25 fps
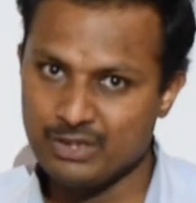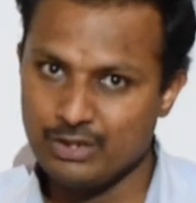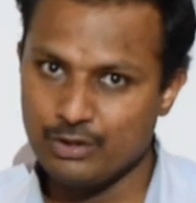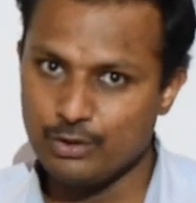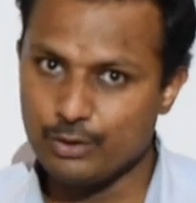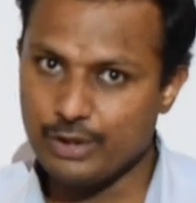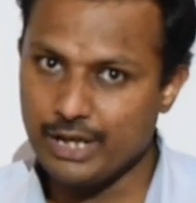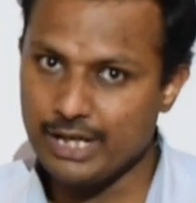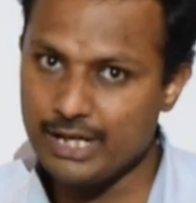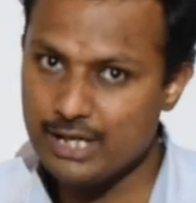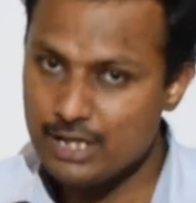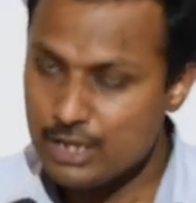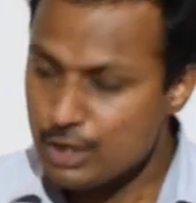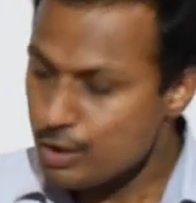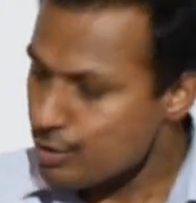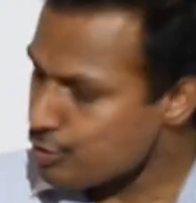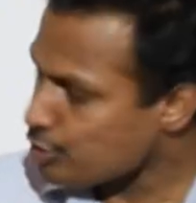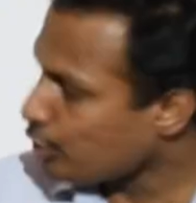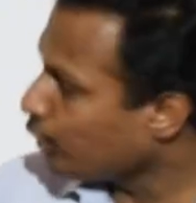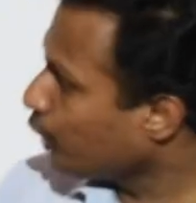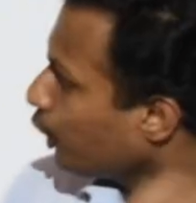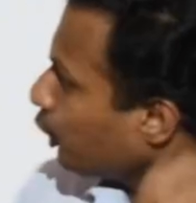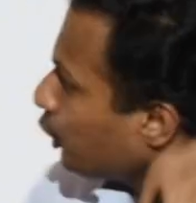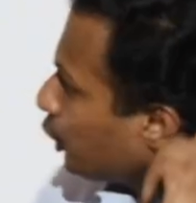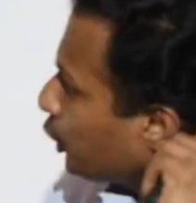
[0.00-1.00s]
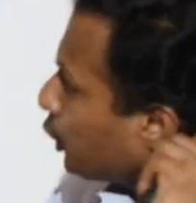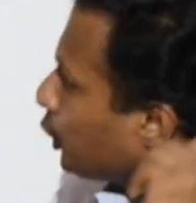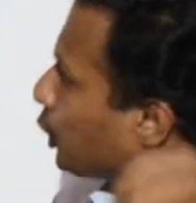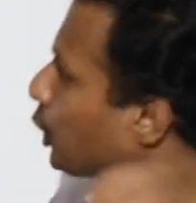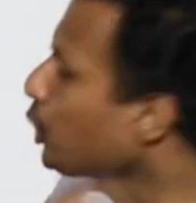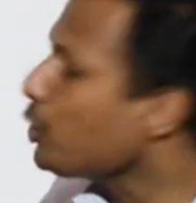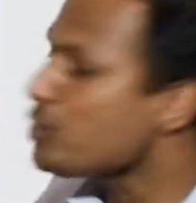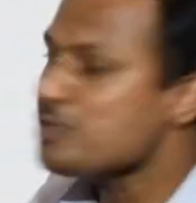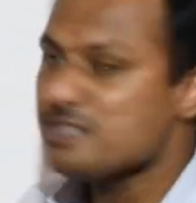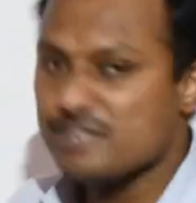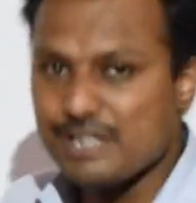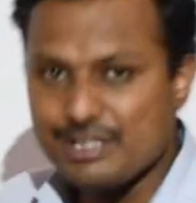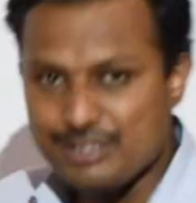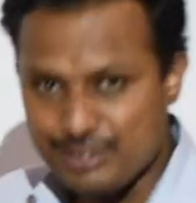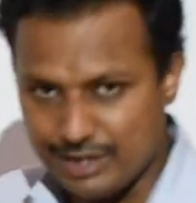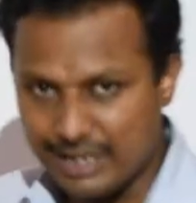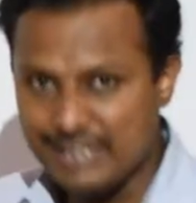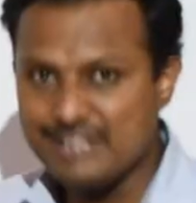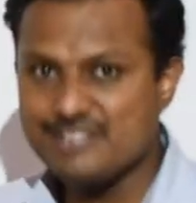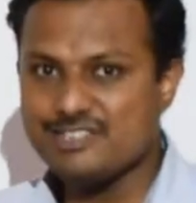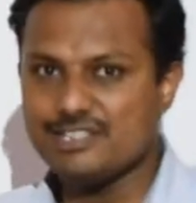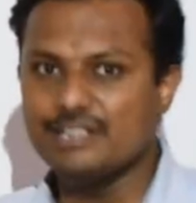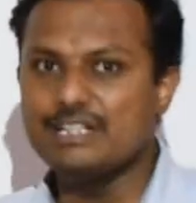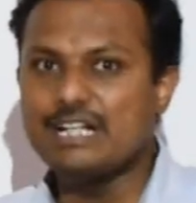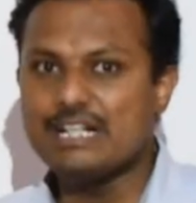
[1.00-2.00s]
Okay, so two such
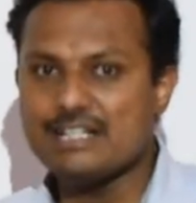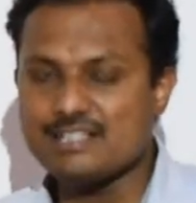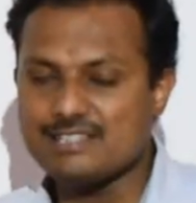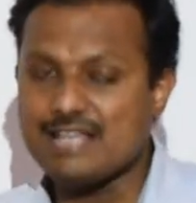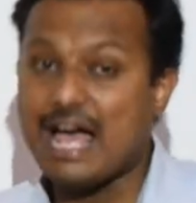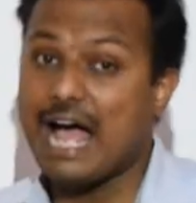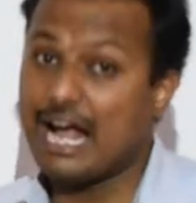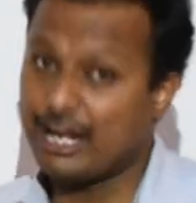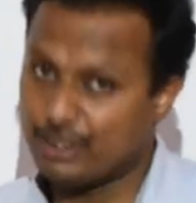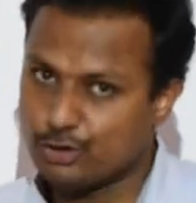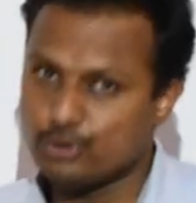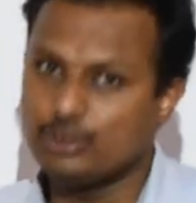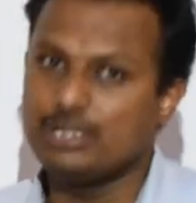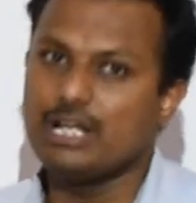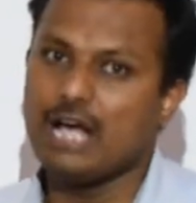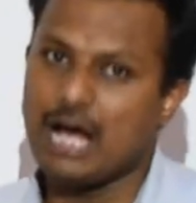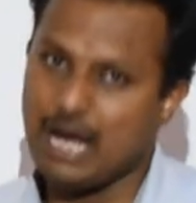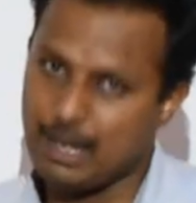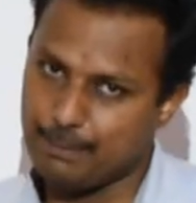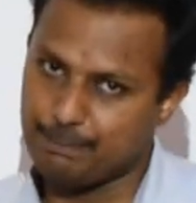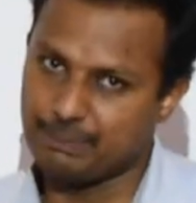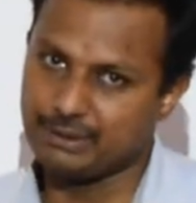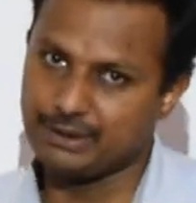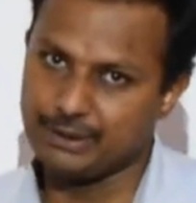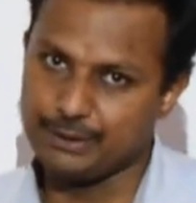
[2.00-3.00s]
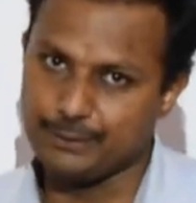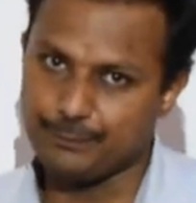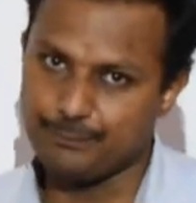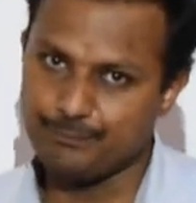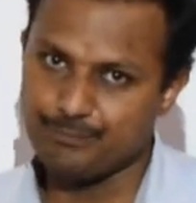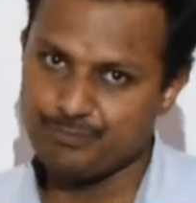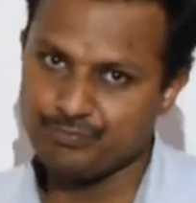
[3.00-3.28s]
incidents actually happened.